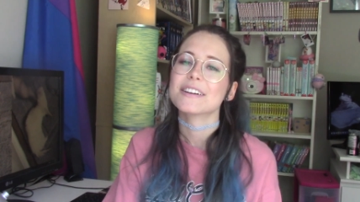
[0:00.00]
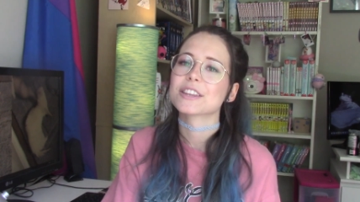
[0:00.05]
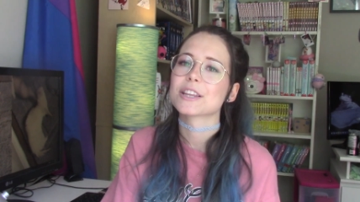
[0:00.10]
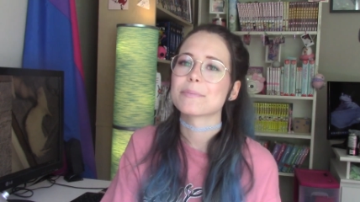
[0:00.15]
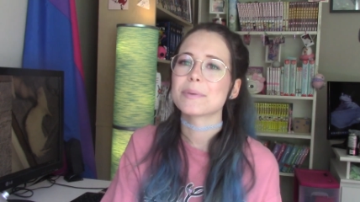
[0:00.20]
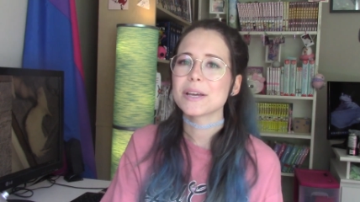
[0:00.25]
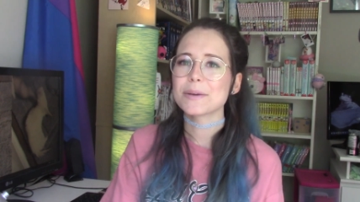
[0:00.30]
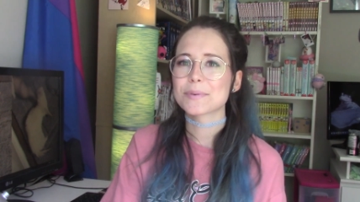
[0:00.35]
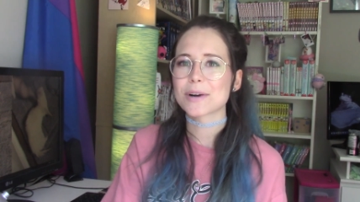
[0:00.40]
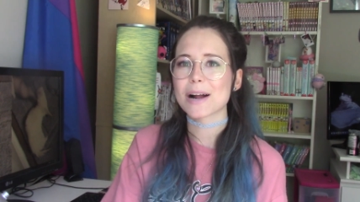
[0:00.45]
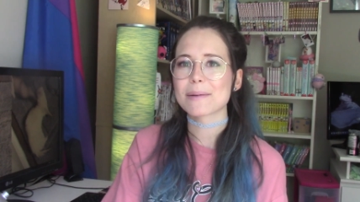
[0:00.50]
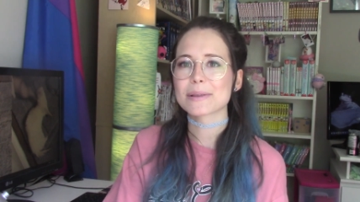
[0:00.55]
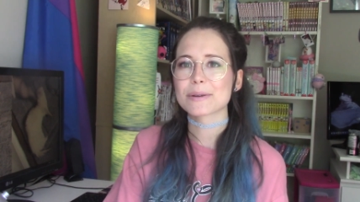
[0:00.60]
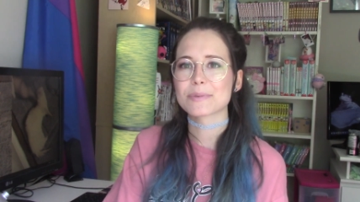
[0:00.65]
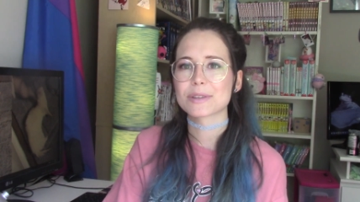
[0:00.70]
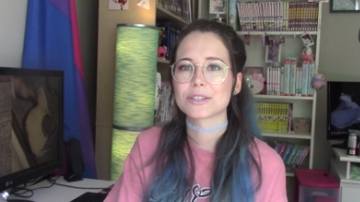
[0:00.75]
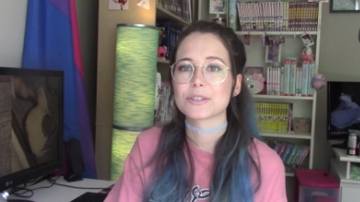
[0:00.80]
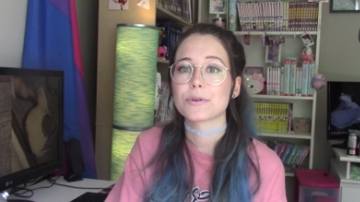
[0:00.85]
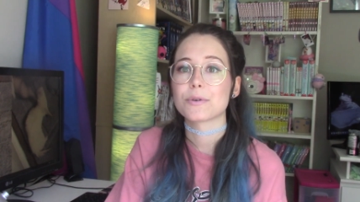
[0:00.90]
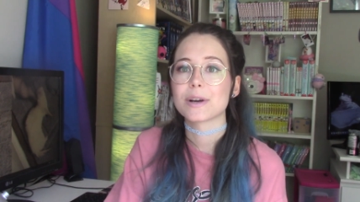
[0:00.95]
The big problem
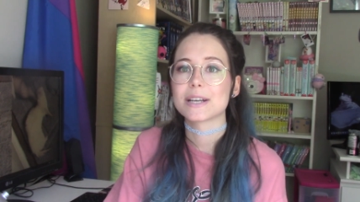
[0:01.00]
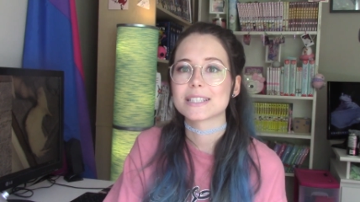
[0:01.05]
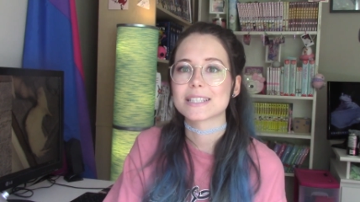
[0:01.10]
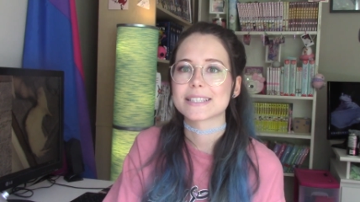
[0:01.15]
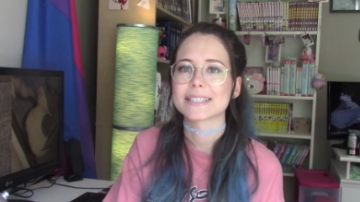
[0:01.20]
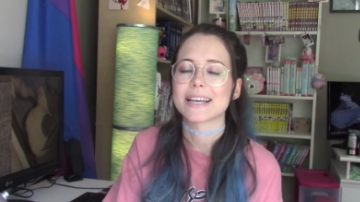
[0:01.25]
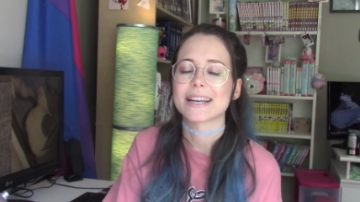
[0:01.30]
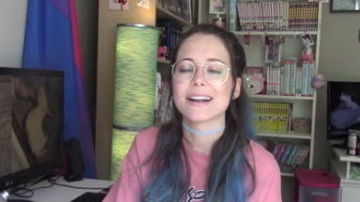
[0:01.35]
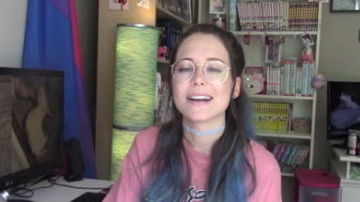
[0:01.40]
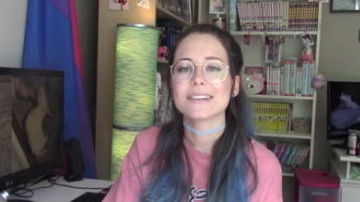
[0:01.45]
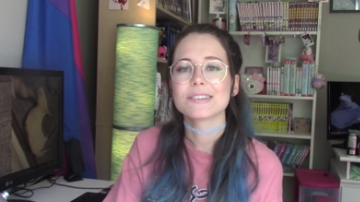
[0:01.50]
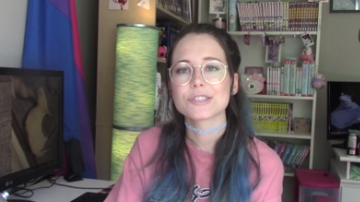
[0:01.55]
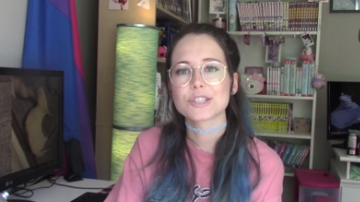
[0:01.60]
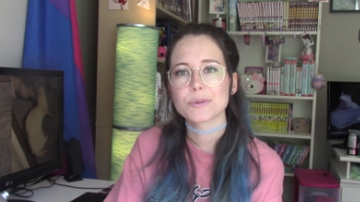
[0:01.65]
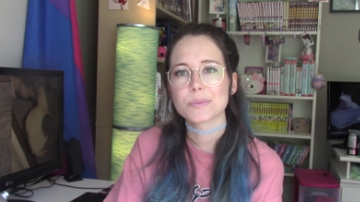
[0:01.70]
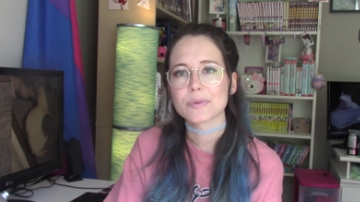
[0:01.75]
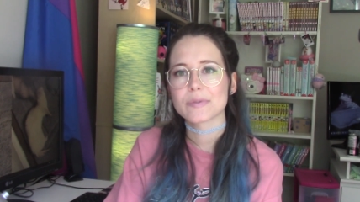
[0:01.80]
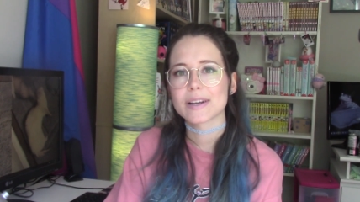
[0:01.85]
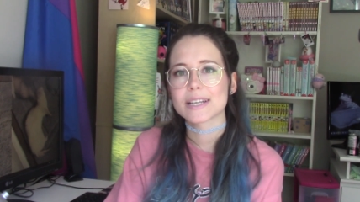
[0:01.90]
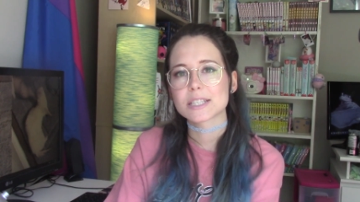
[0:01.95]
with toys is that
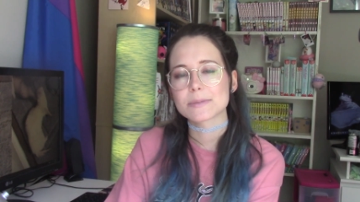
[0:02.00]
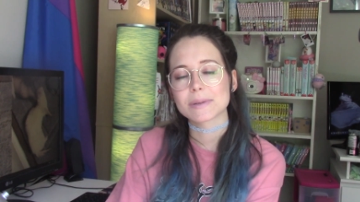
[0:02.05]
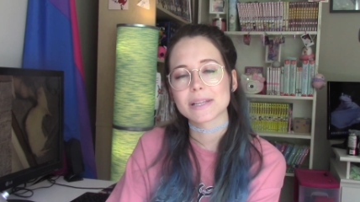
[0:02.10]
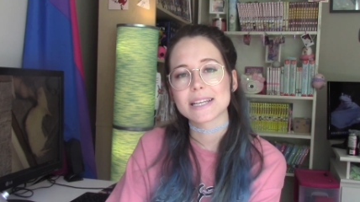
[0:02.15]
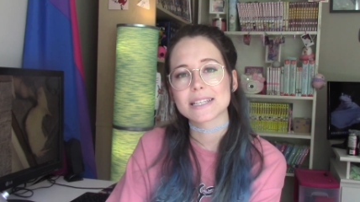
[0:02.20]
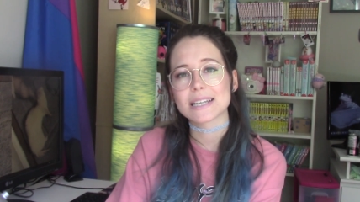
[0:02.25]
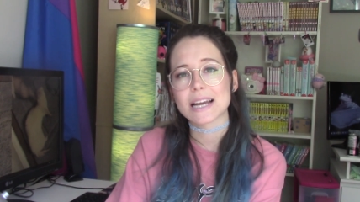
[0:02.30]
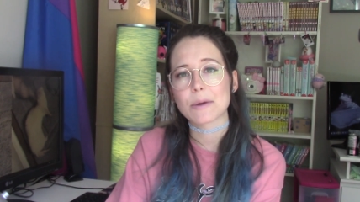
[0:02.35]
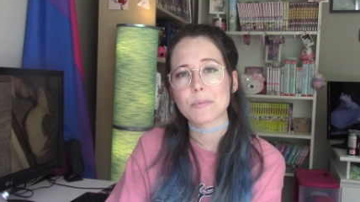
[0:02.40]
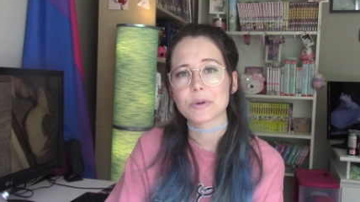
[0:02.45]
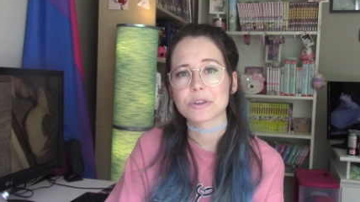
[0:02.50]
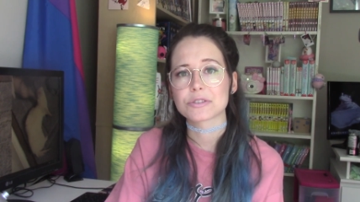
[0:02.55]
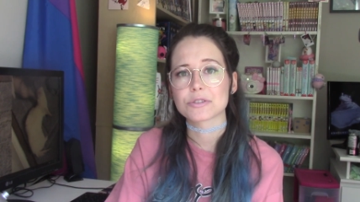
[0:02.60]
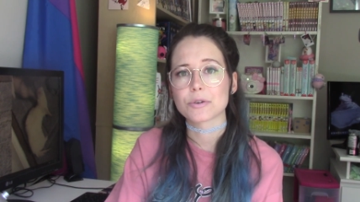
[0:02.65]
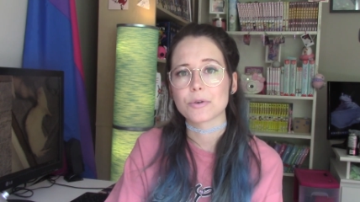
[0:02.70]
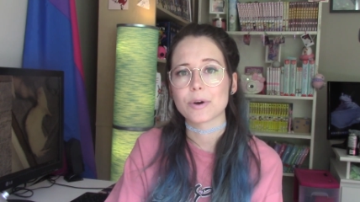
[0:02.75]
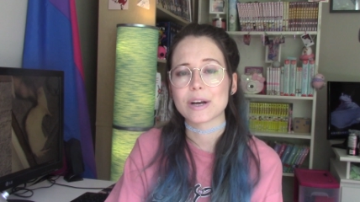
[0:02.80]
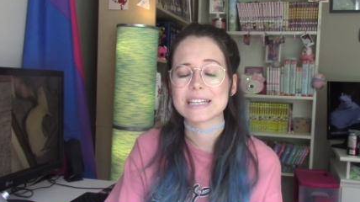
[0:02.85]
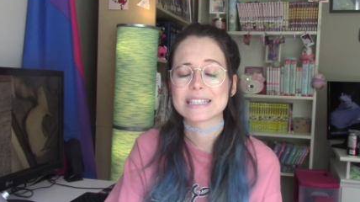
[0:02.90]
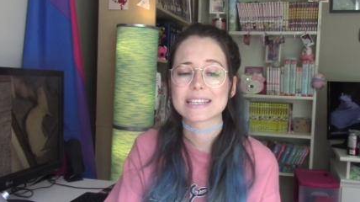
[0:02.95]
unsupervised playtime with
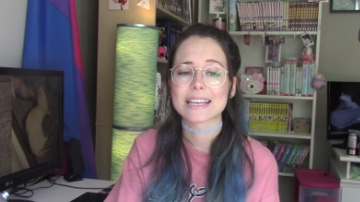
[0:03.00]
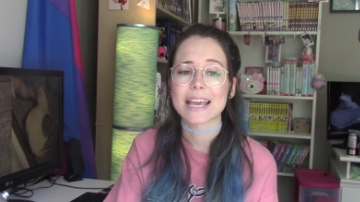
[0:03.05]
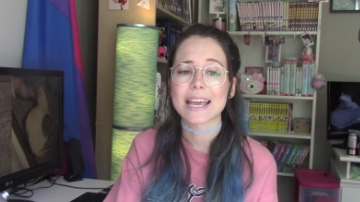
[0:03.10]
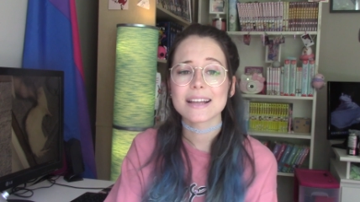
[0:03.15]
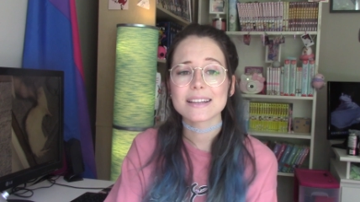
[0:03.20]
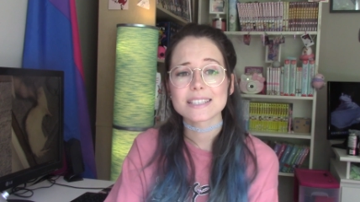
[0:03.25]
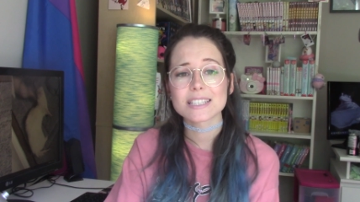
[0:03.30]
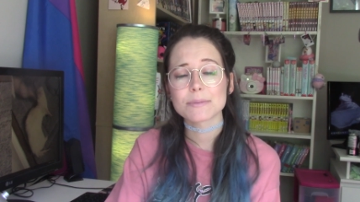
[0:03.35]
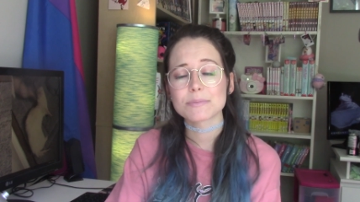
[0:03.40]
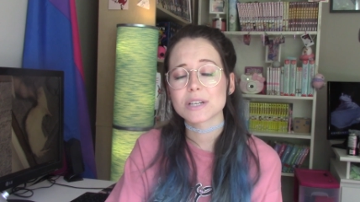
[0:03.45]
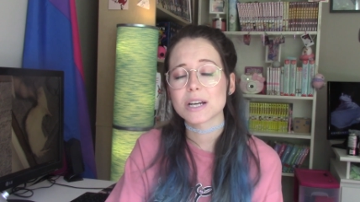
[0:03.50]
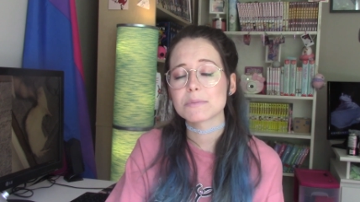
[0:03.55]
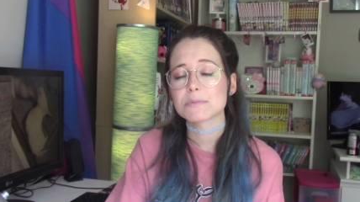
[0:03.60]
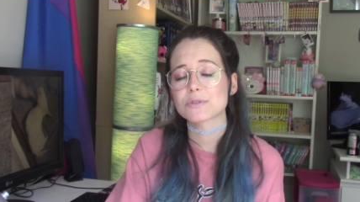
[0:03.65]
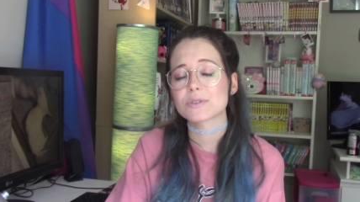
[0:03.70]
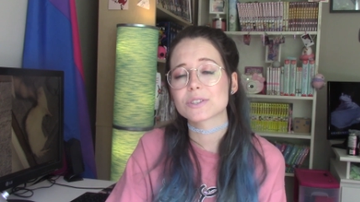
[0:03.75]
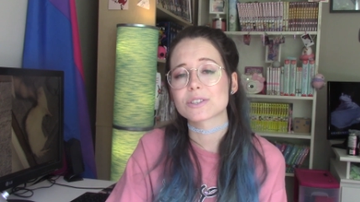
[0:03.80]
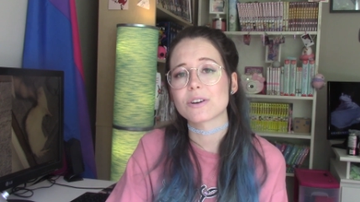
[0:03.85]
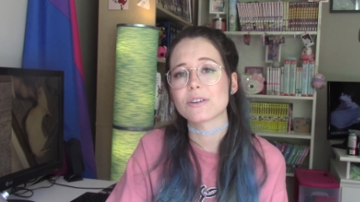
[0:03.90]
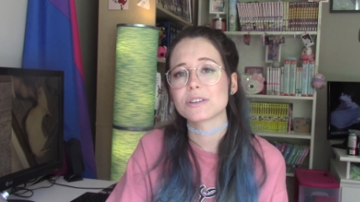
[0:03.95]
toys can sometimes
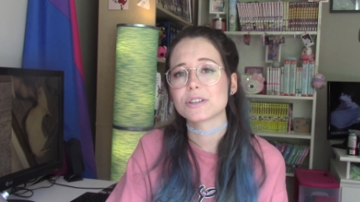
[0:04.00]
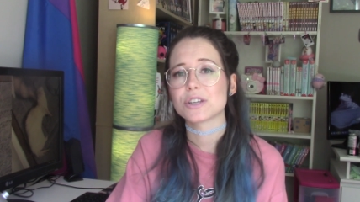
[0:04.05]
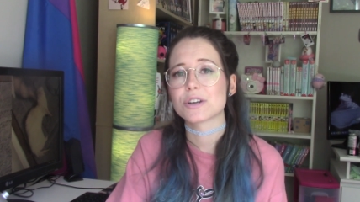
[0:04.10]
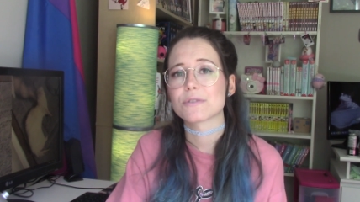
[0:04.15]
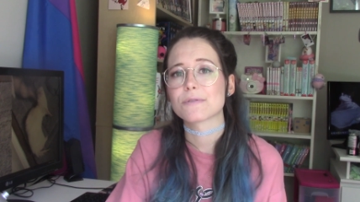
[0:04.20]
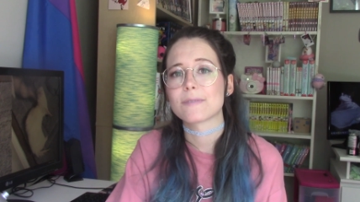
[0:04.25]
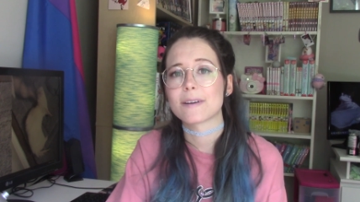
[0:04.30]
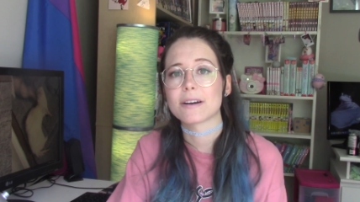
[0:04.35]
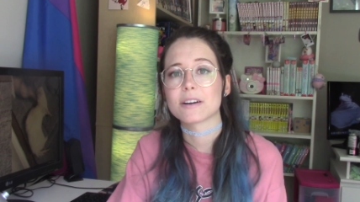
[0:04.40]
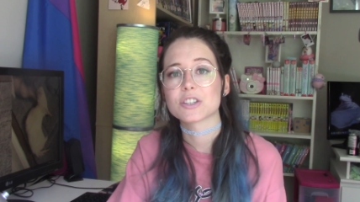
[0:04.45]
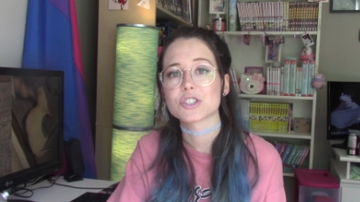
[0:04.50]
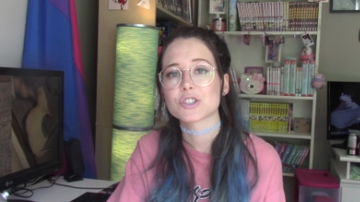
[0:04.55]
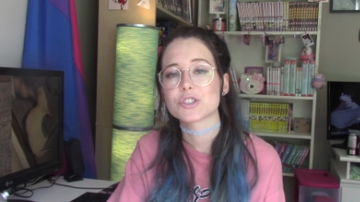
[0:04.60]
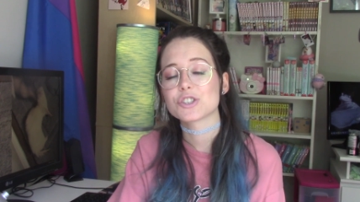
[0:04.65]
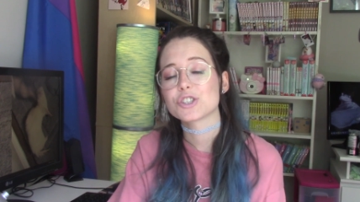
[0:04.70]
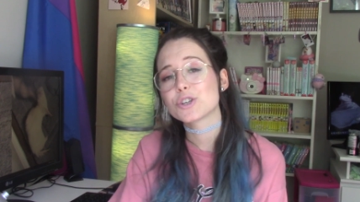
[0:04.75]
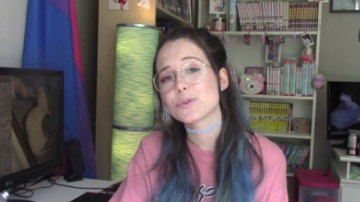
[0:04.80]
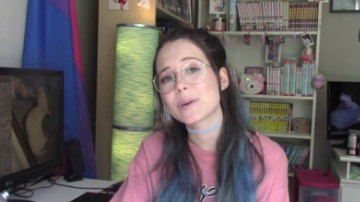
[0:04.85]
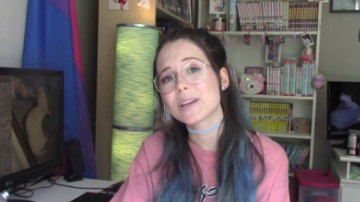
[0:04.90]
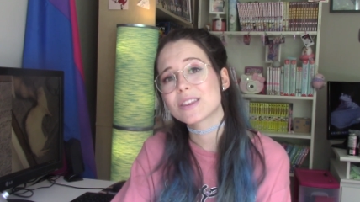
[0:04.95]
result in your ferrets
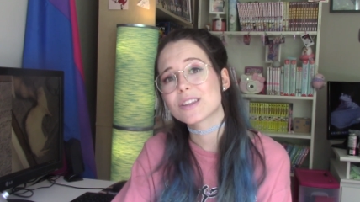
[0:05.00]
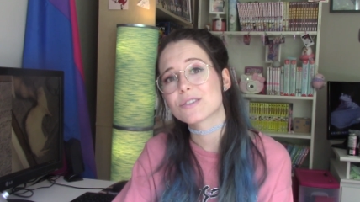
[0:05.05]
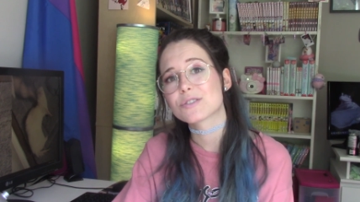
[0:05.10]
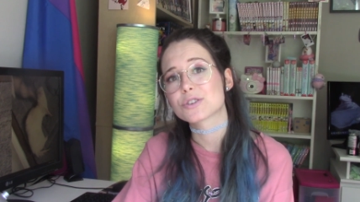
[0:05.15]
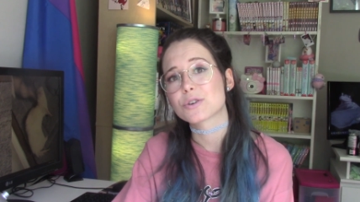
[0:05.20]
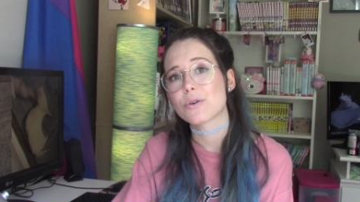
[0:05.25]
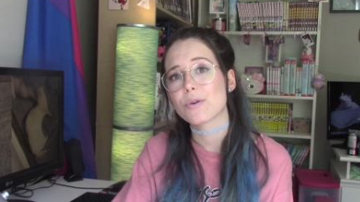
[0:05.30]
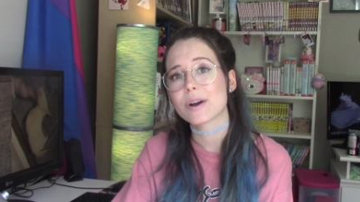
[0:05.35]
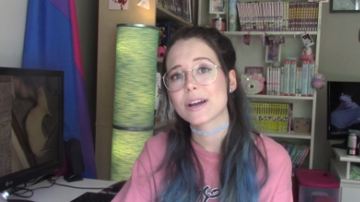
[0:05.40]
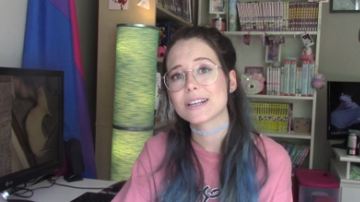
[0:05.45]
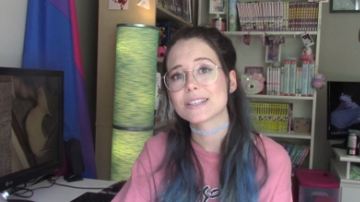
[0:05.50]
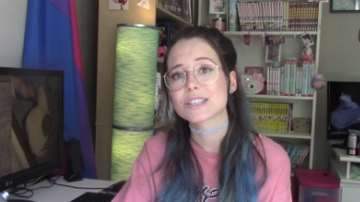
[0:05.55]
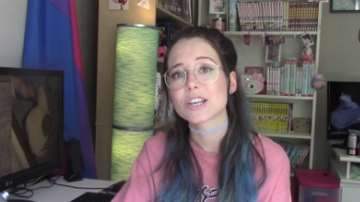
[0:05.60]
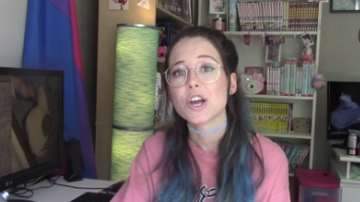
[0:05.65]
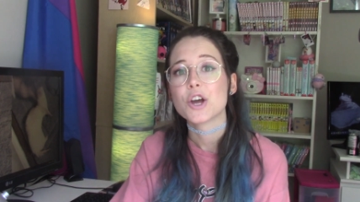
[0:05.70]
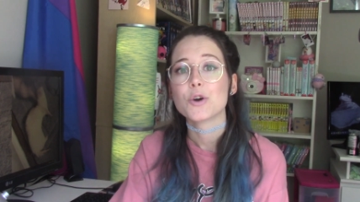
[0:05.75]
chewing their toys,